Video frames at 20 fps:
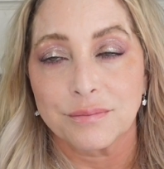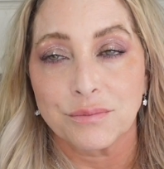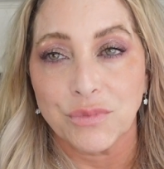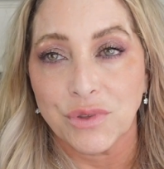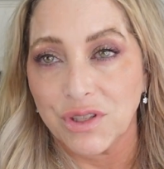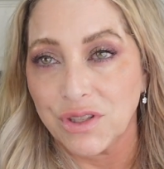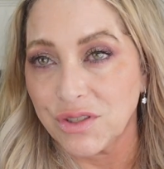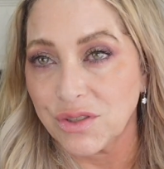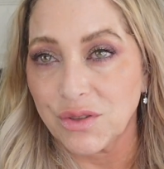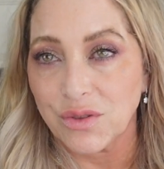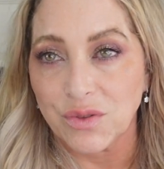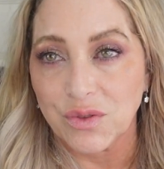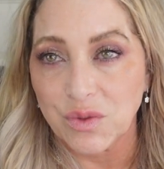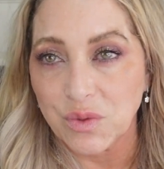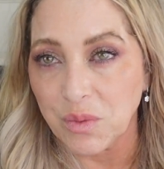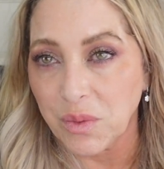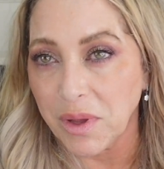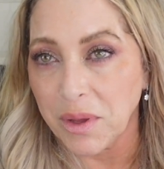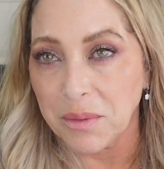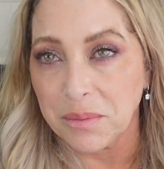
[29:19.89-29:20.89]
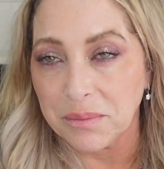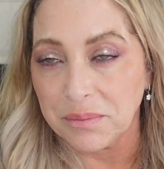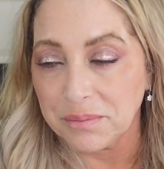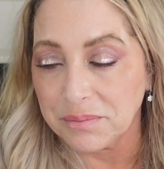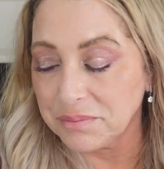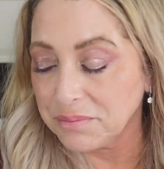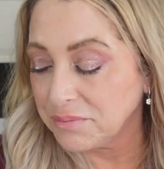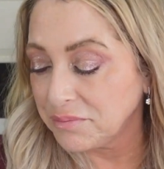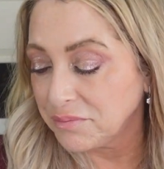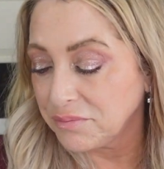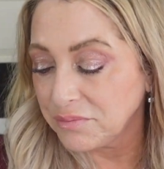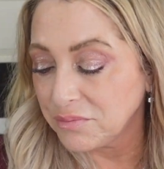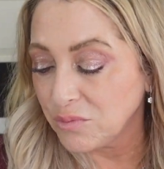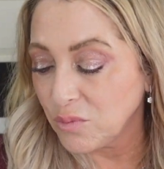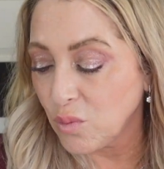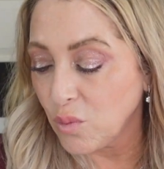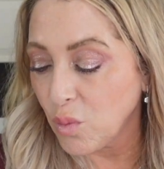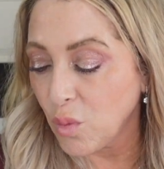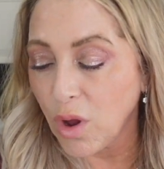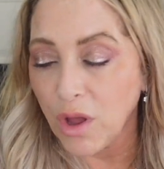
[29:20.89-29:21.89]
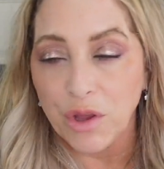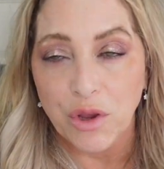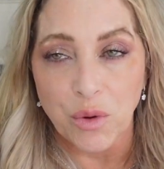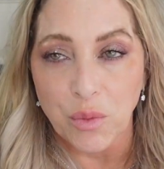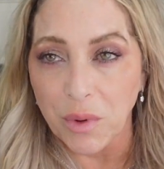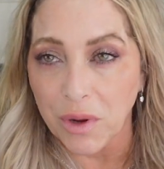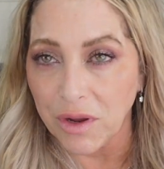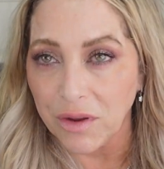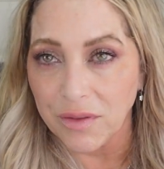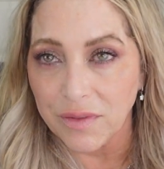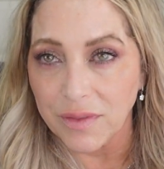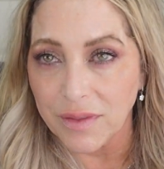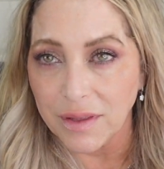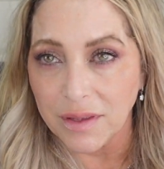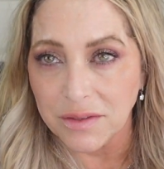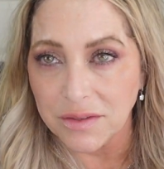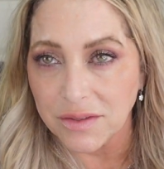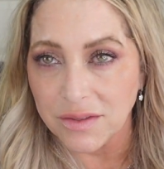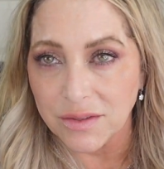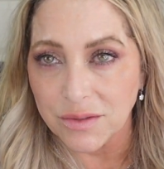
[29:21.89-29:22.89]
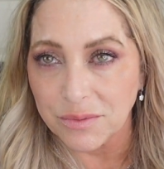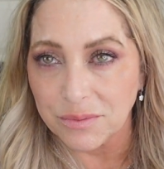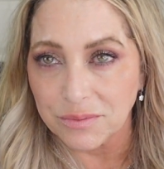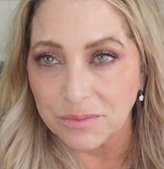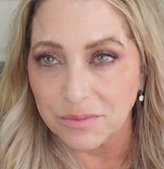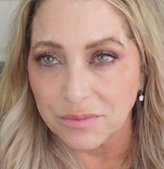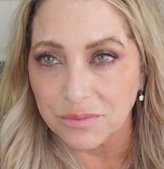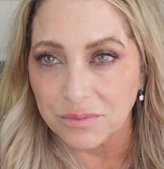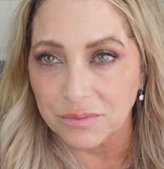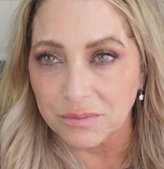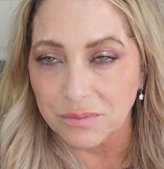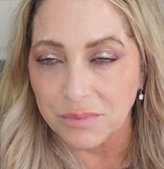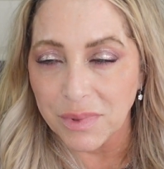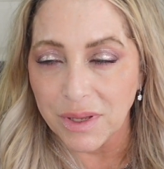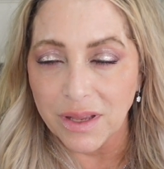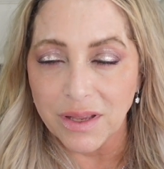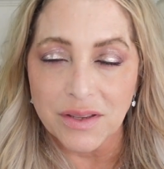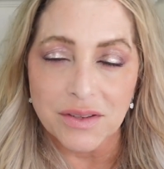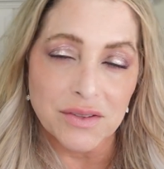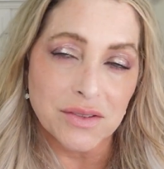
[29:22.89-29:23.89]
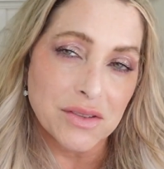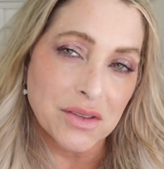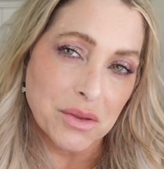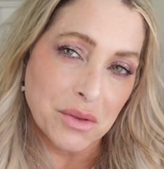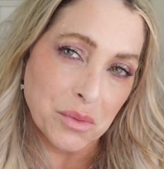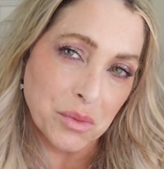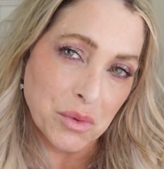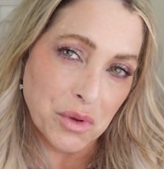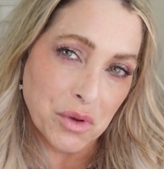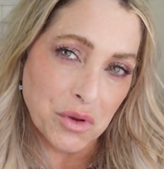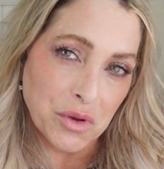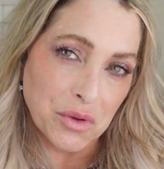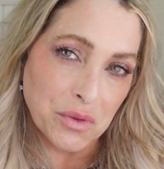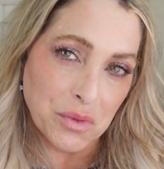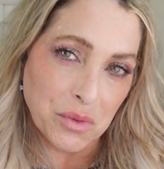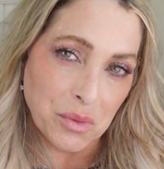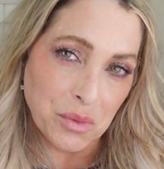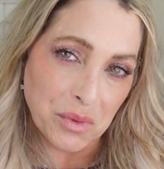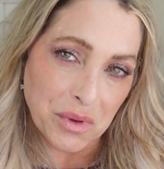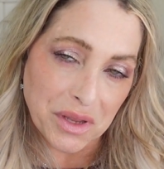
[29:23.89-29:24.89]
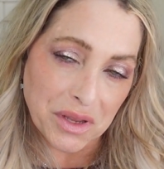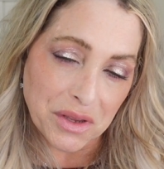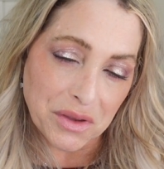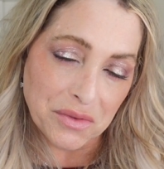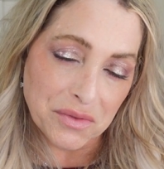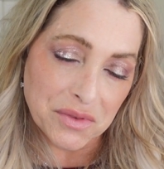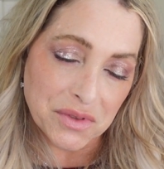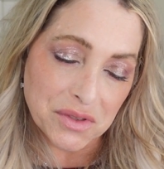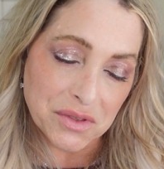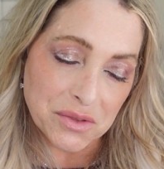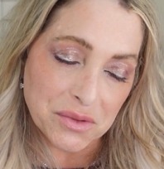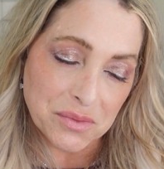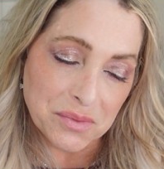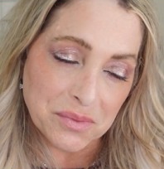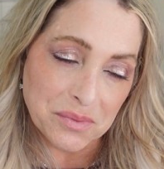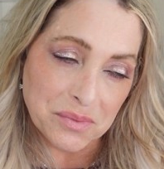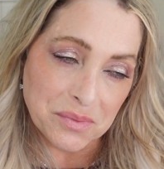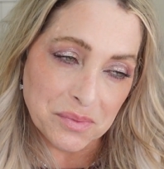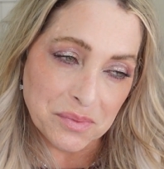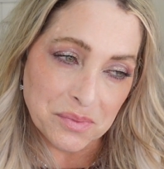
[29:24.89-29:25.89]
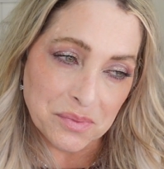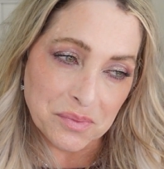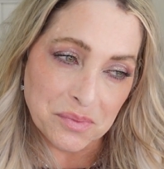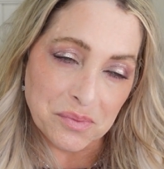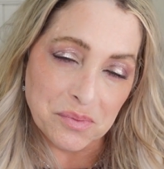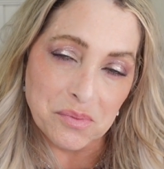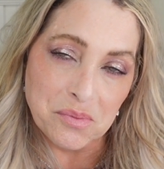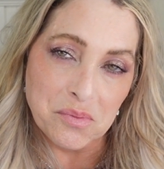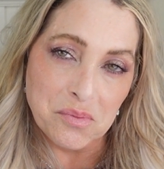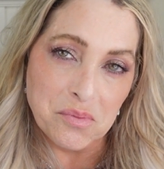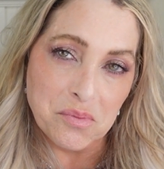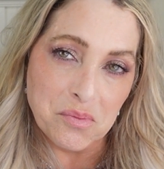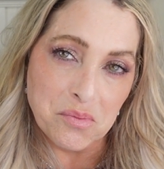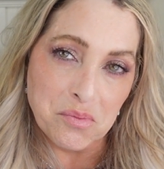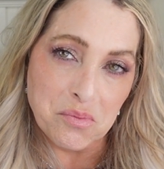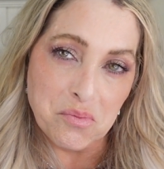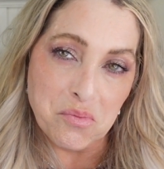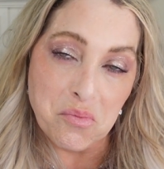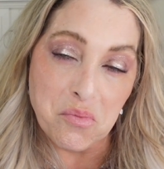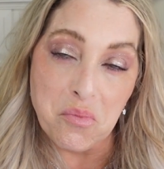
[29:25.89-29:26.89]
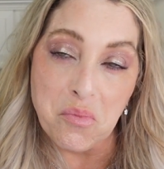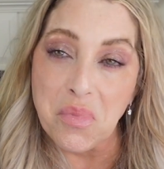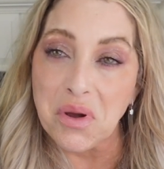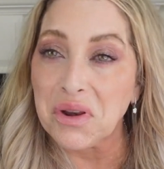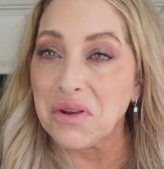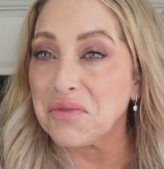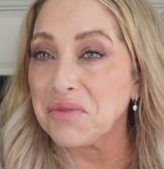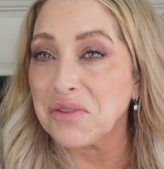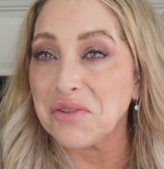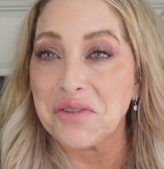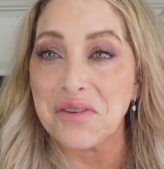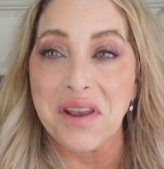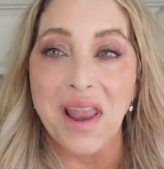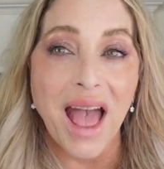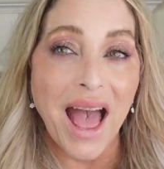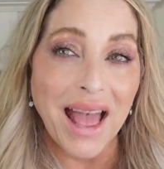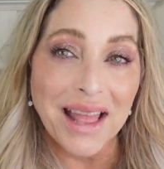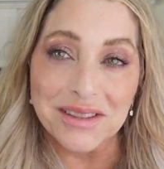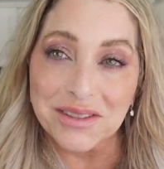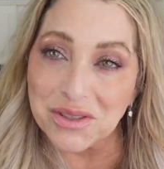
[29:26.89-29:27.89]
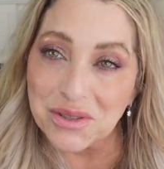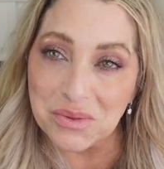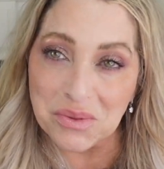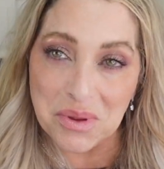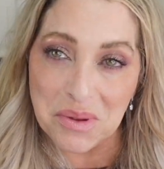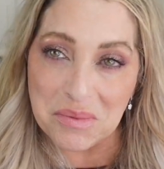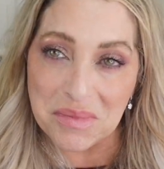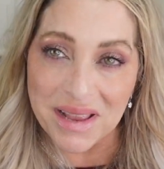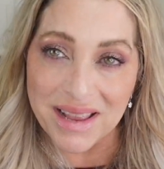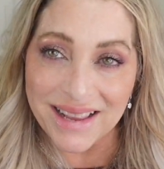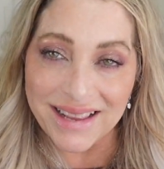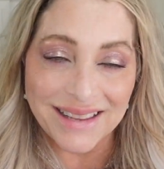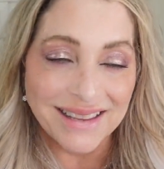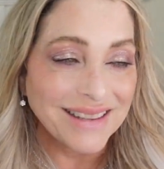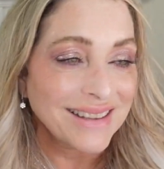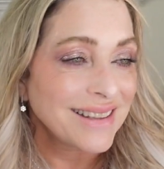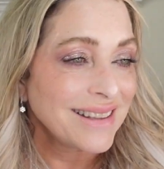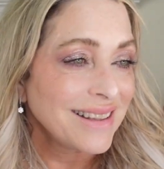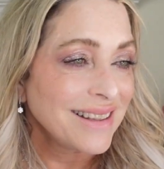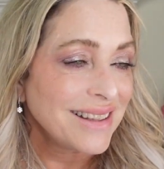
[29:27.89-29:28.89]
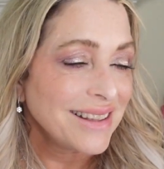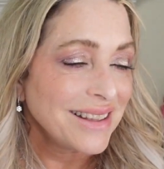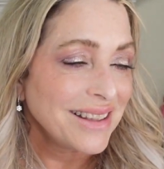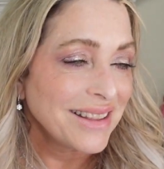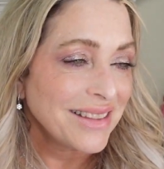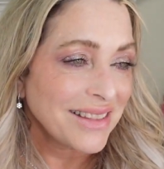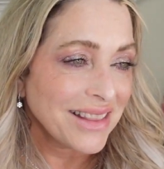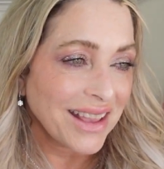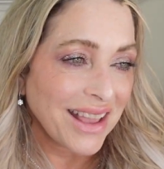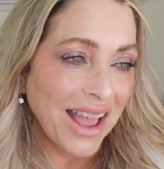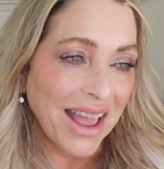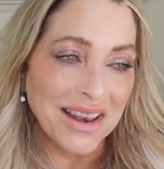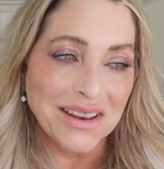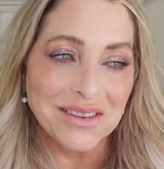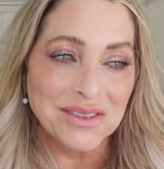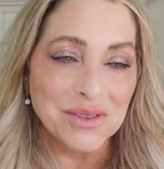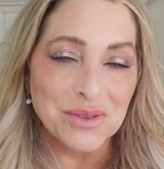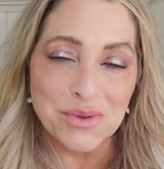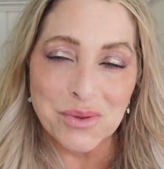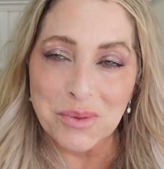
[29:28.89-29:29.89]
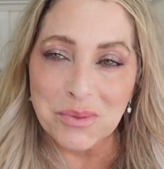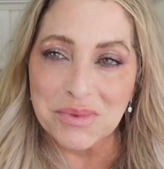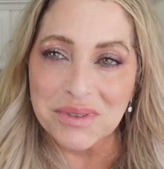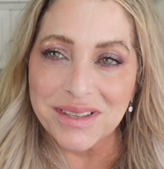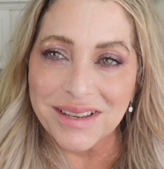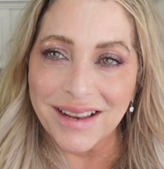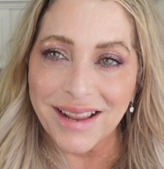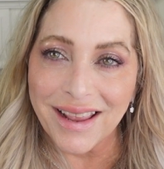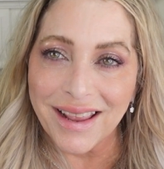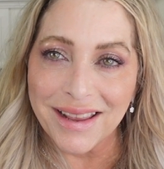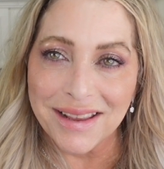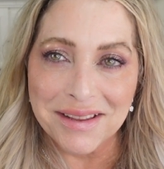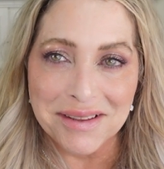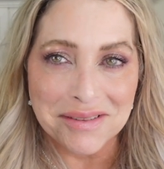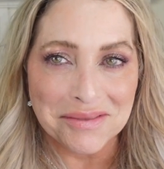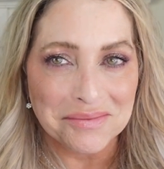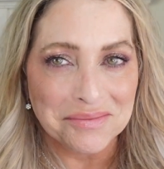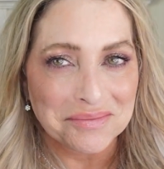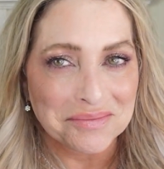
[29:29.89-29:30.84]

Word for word: Please don't swim while you're wearing this because it would hurt the reefs. But if you're not swimming, like I didn't swim today,